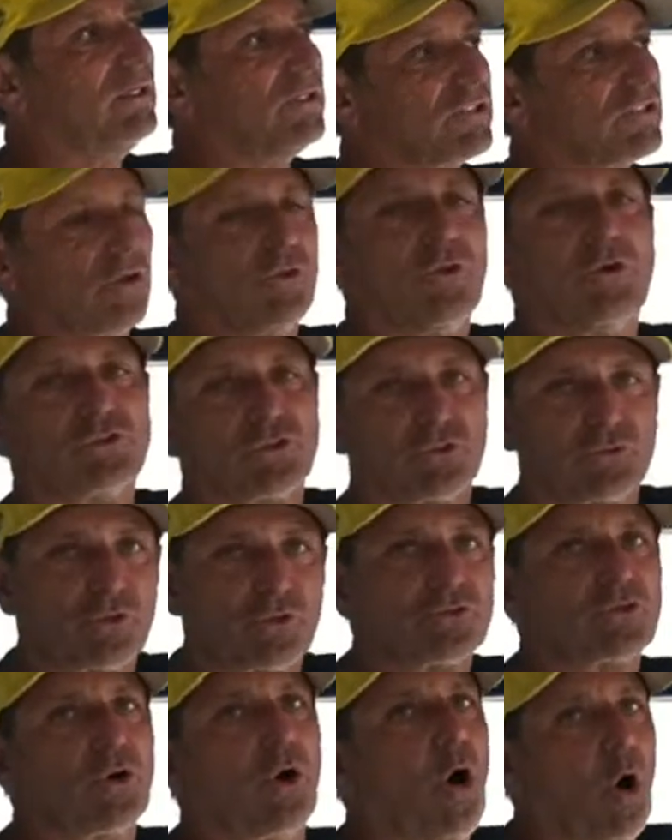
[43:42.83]
So those
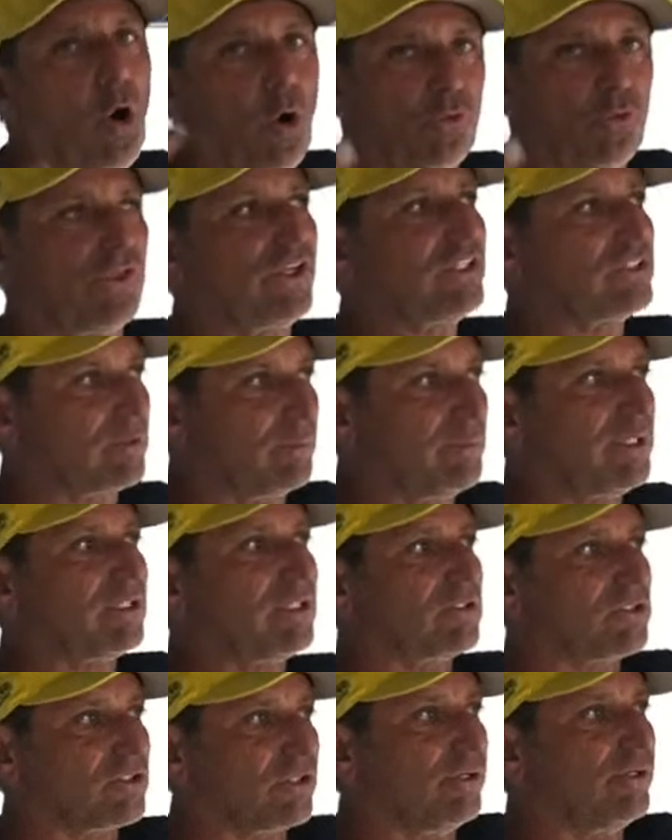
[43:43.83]
are all things to be
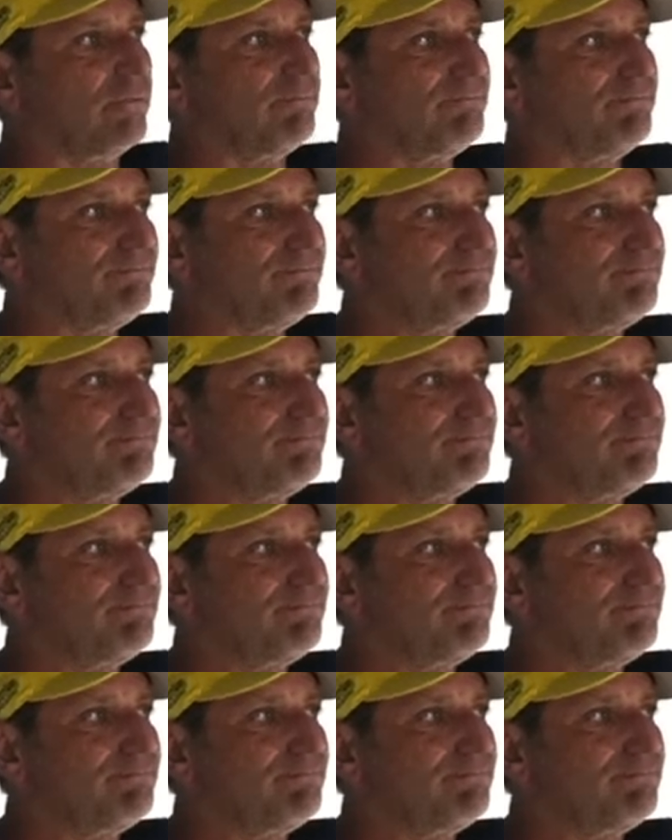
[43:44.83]
considered.